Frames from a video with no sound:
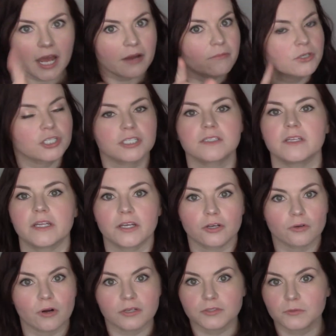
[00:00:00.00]
were just sitting
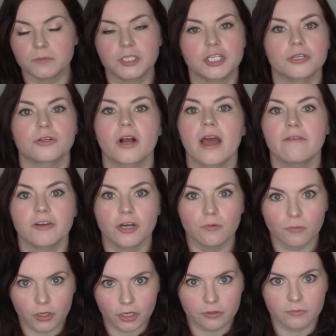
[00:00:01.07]
across from each other having a
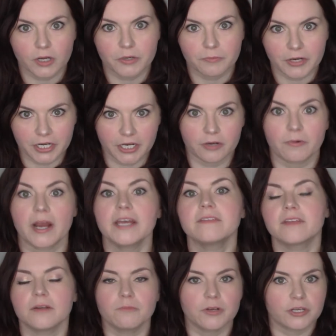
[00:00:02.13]
one-on-one reading, right?
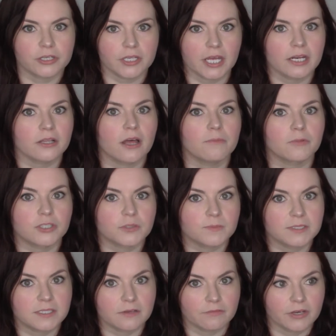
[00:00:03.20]
Then we could get a lot more
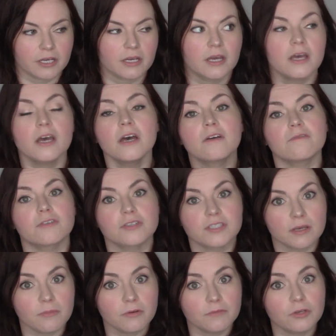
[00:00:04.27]
specific. For
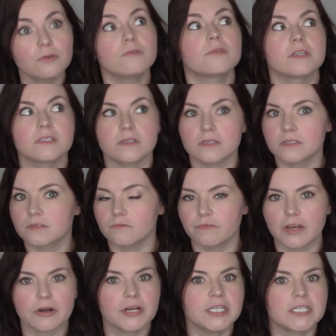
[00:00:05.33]
some of you, this is
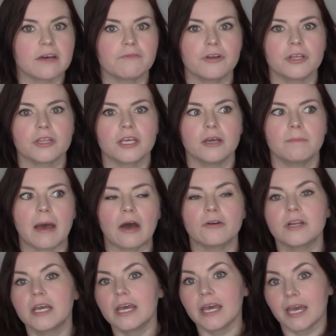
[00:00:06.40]
very definitely about
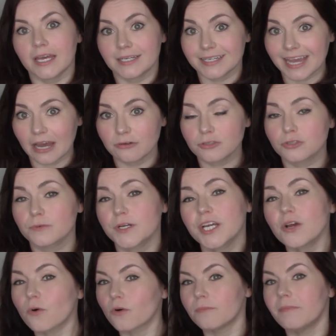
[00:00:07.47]

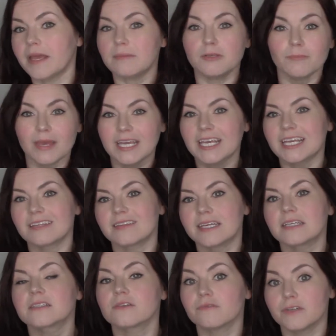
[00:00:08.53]
encountering or maybe making
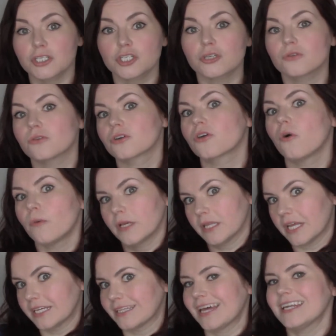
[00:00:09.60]
things official or going
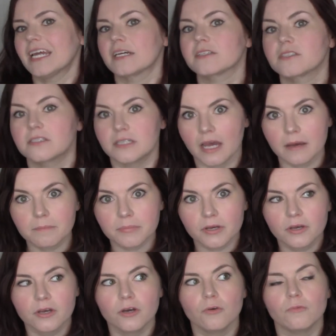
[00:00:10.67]
like that next step
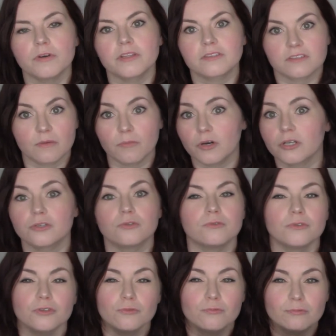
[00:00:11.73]
with someone who
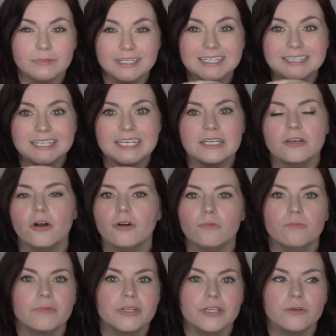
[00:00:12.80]
you really are
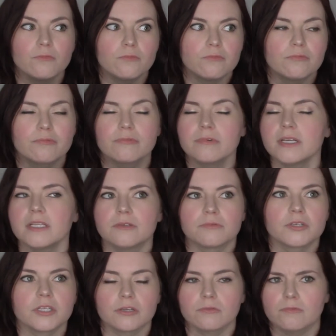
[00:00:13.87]
really, really,
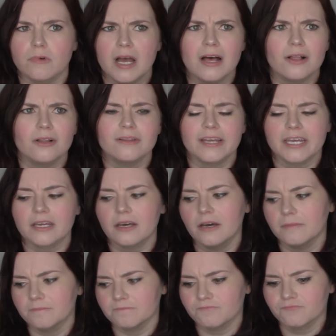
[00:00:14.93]
really well, like,
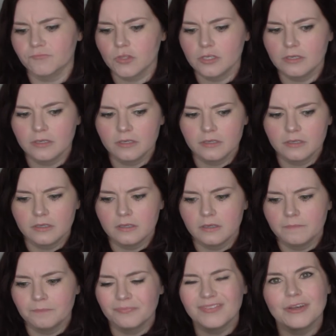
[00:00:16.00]
um,
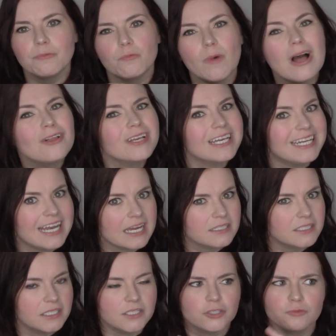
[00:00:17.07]
well
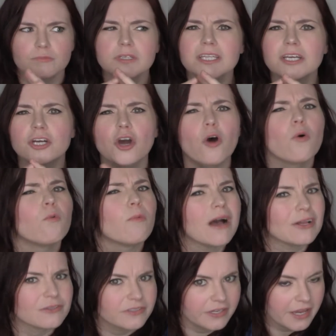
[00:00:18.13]
connected. You really go
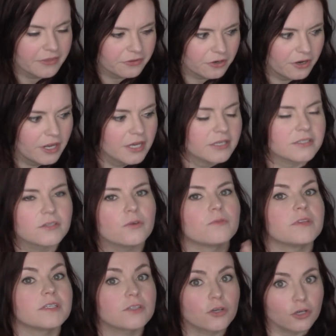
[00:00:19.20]
well together. So
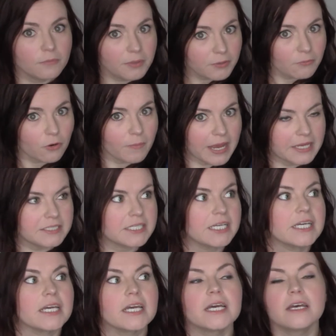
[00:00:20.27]
this could be
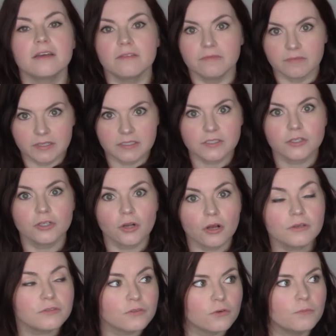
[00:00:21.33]
romantic. This could
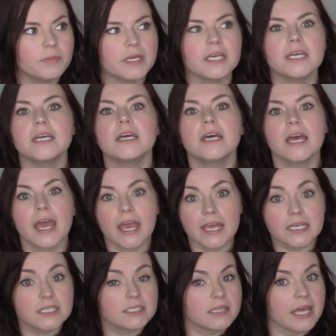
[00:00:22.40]
also be
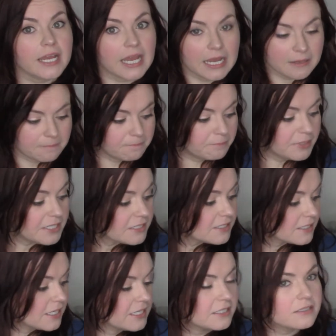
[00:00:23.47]
a like a
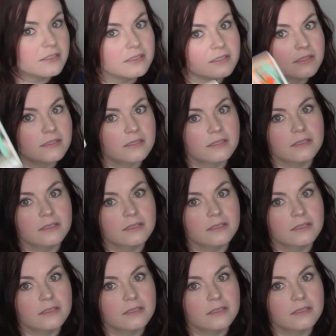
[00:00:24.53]
business